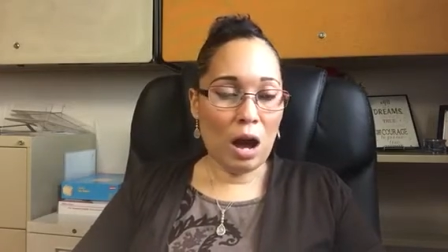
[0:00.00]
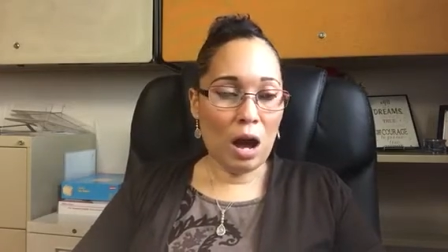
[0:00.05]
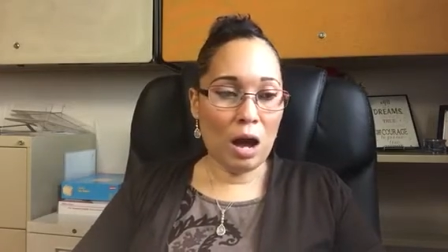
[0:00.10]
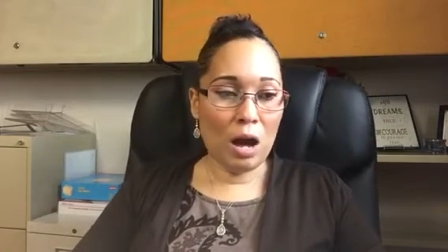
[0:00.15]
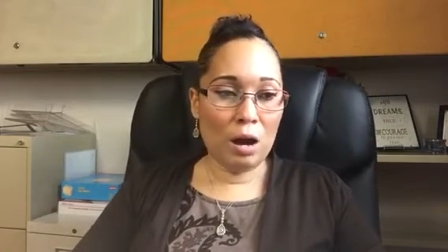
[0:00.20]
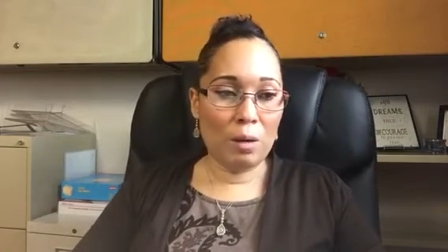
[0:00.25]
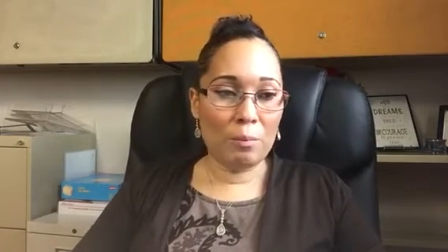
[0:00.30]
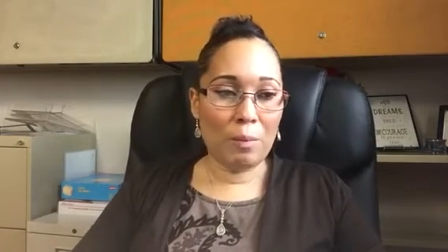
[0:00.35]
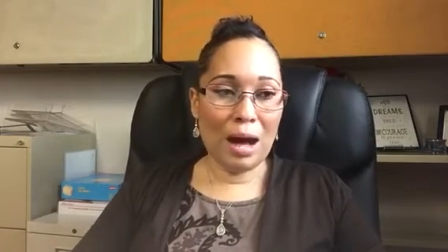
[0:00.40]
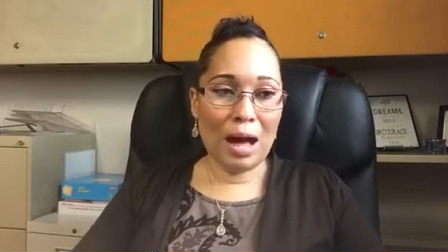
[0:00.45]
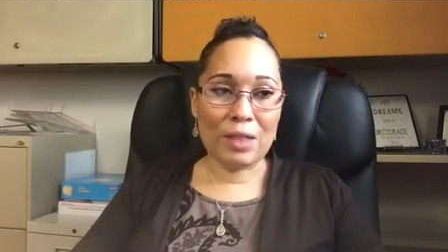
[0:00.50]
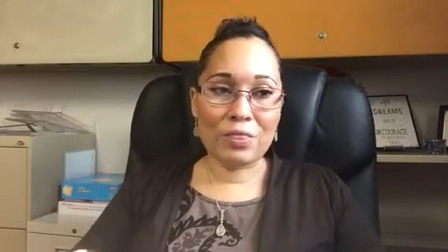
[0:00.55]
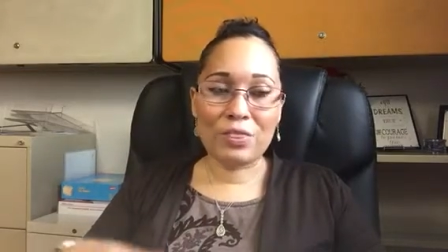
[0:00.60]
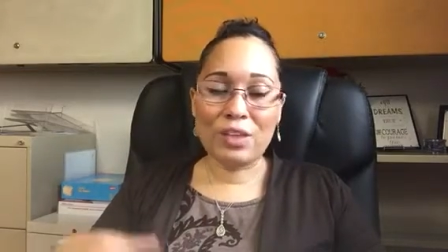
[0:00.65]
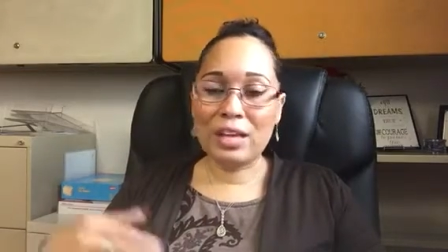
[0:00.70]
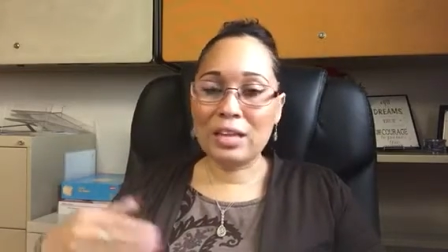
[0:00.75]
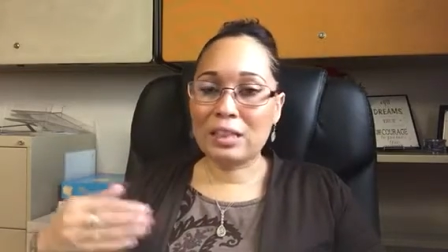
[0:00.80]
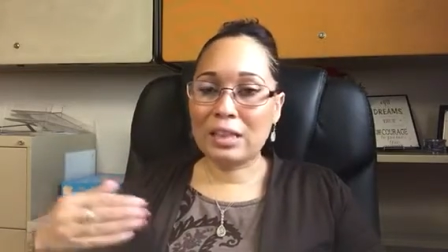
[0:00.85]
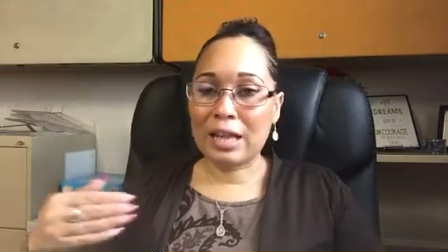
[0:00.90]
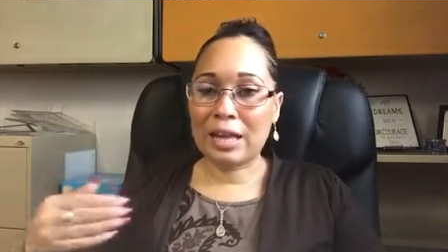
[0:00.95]
Um, I
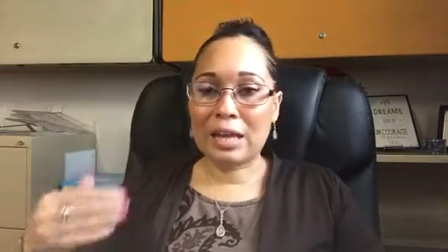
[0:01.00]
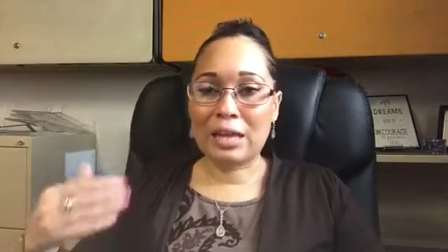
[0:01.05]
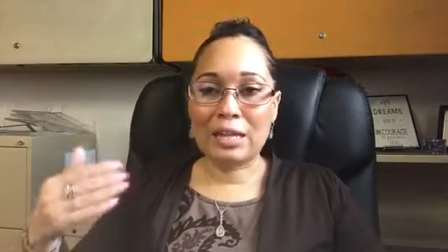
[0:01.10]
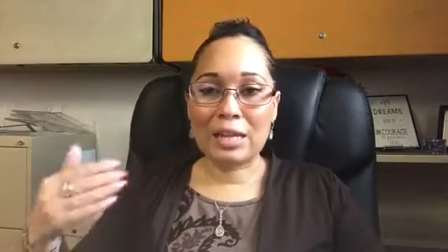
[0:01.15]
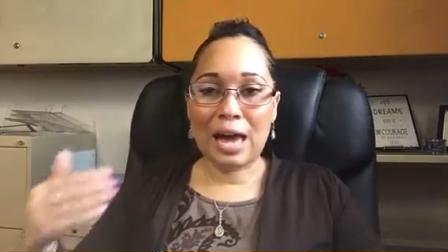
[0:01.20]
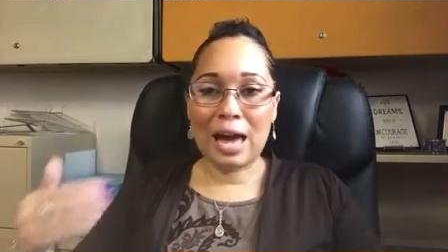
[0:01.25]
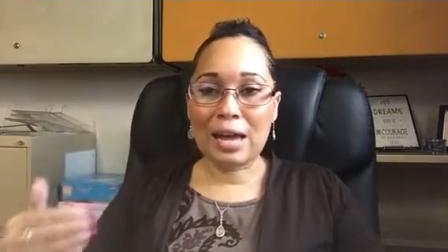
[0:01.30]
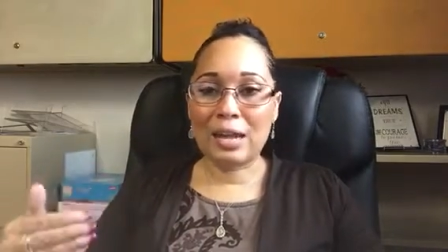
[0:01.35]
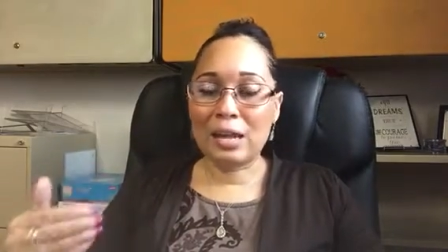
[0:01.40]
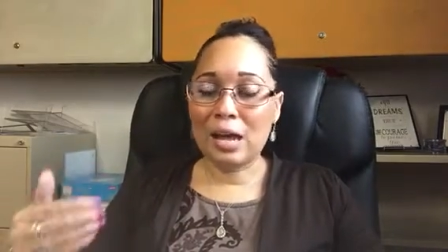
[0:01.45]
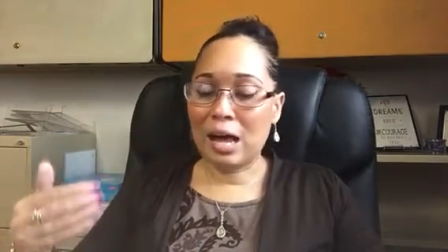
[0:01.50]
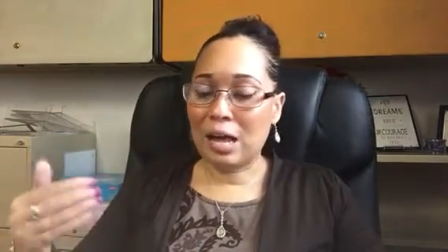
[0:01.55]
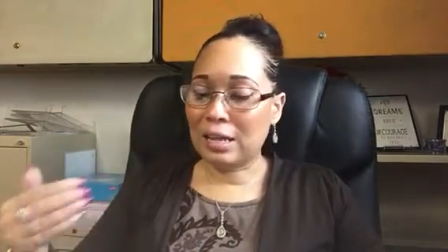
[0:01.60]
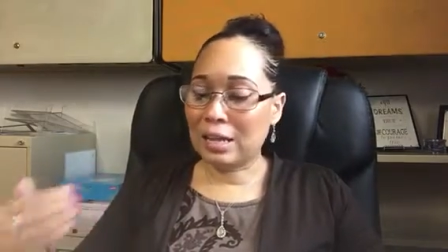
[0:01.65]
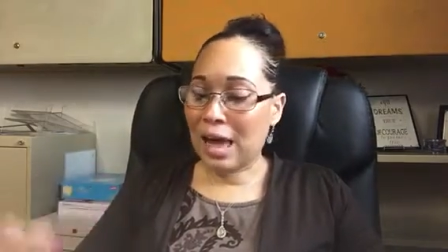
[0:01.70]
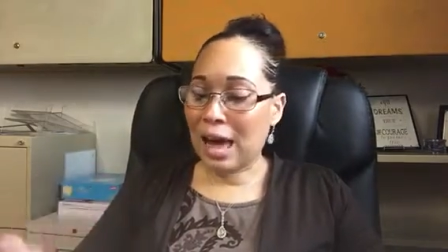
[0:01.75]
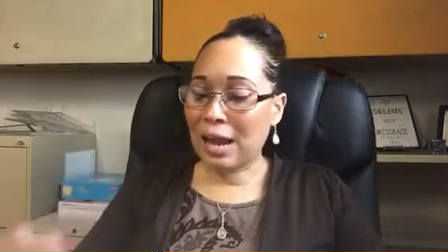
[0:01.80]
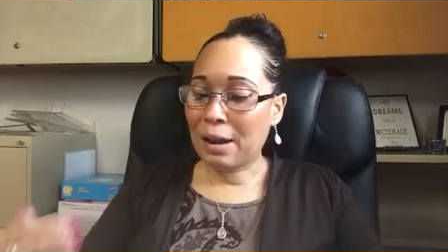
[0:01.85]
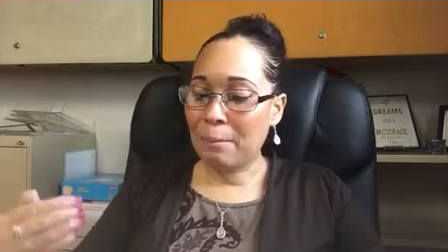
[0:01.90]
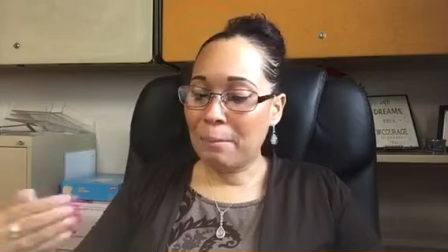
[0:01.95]
think like a lot of a
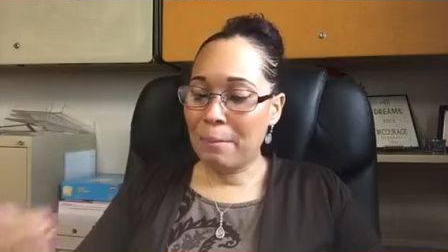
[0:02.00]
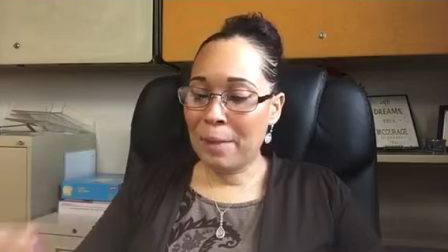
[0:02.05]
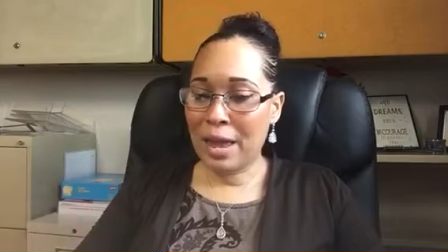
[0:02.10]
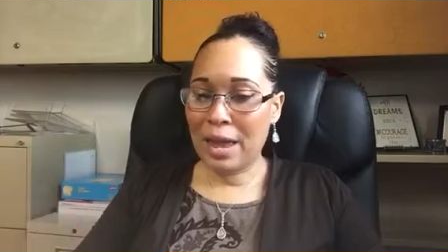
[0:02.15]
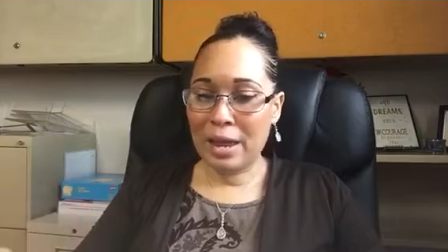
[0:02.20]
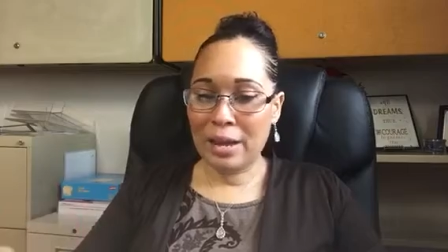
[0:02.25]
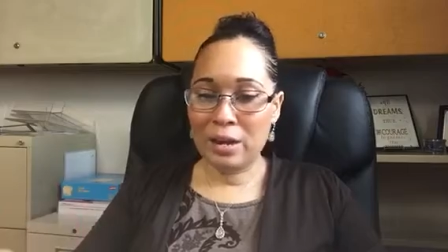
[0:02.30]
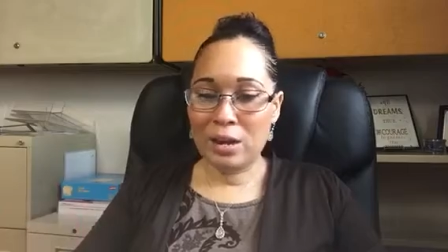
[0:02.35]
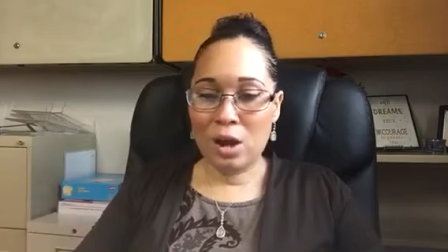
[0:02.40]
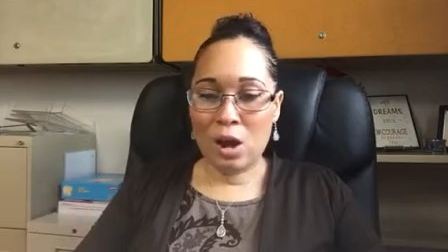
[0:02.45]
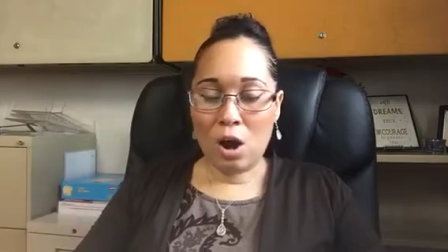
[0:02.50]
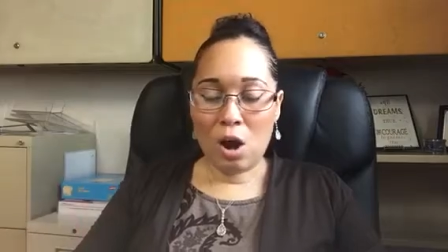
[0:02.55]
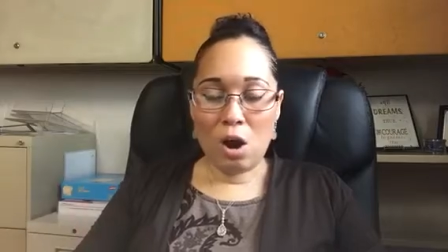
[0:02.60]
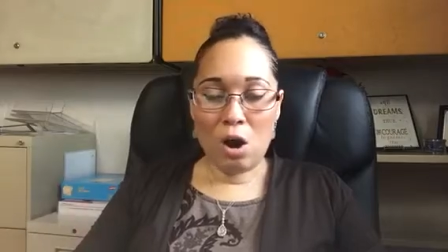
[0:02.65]
lot of men